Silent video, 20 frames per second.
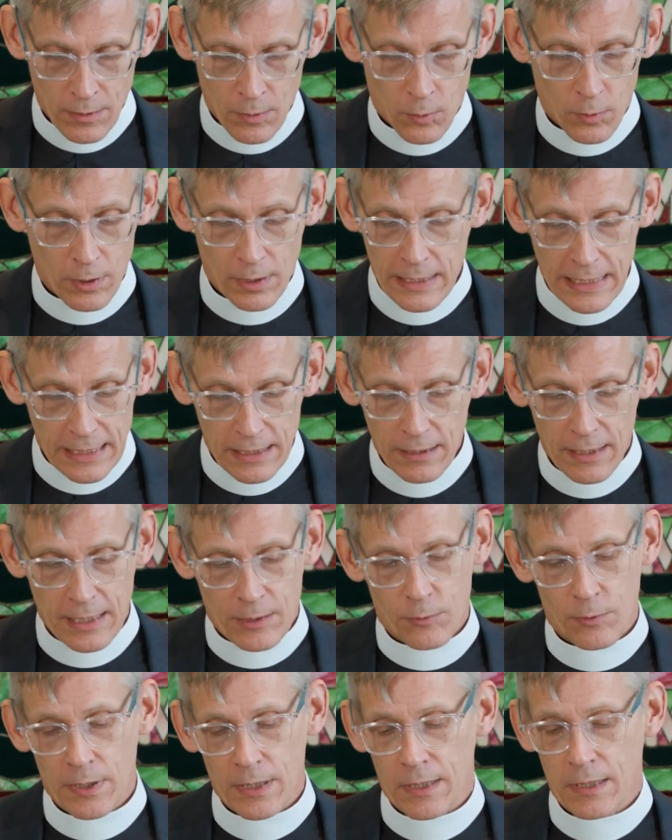or
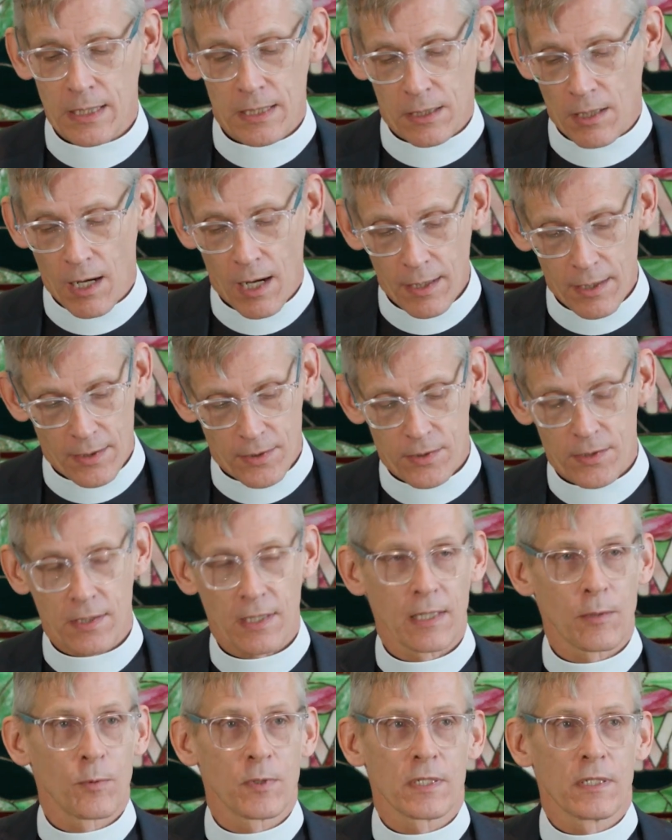intellectually dishonest,
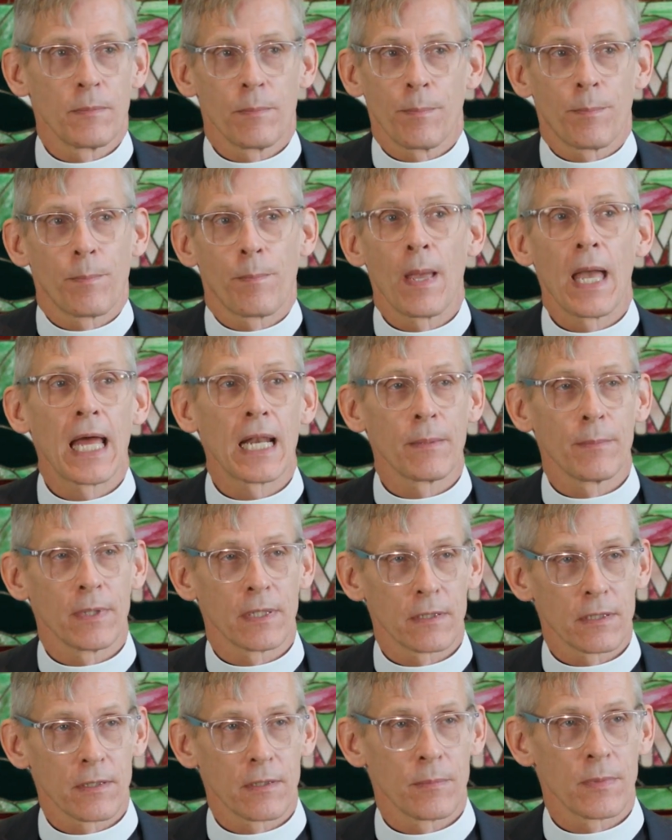and it was an
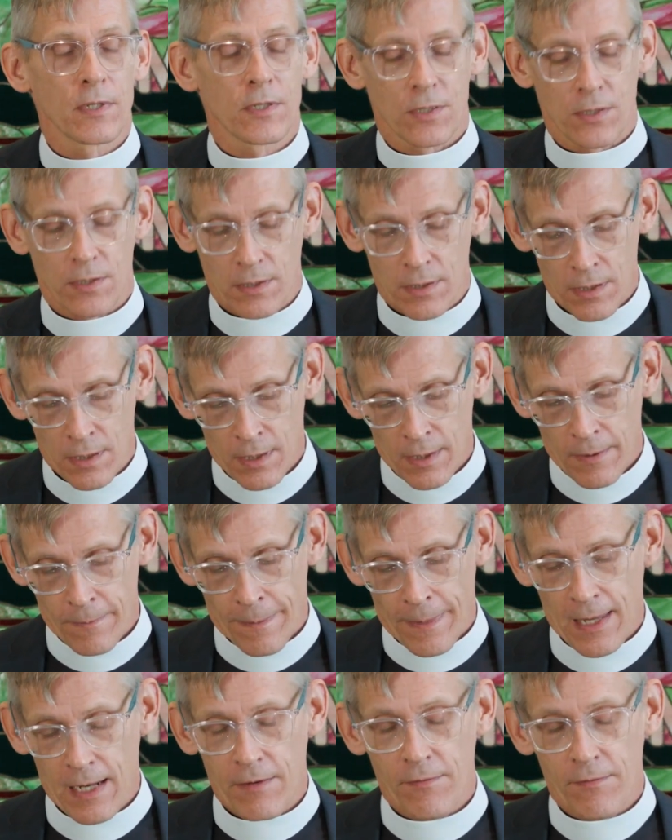impediment to the mission and